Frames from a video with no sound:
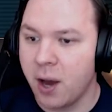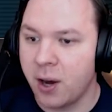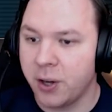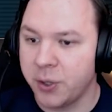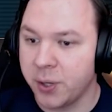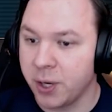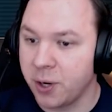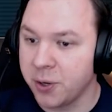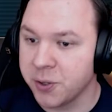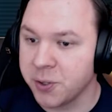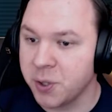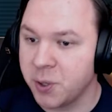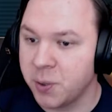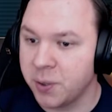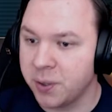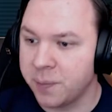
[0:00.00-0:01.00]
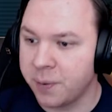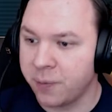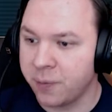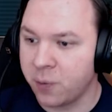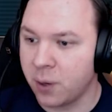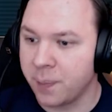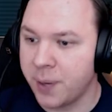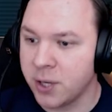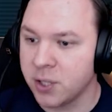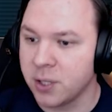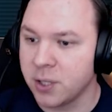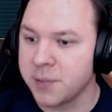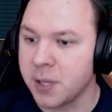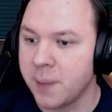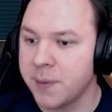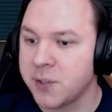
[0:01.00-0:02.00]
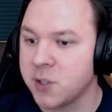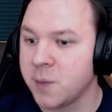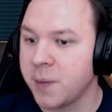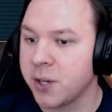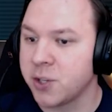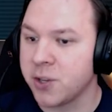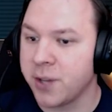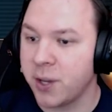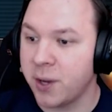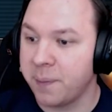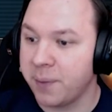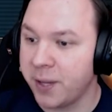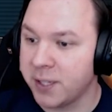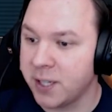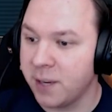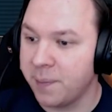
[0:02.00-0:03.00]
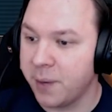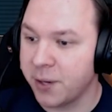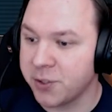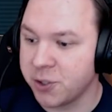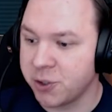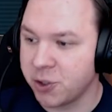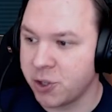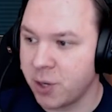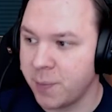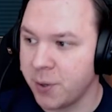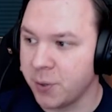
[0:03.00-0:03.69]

You can also perform pendulum summons to make sure that you have plenty of monsters to tribute.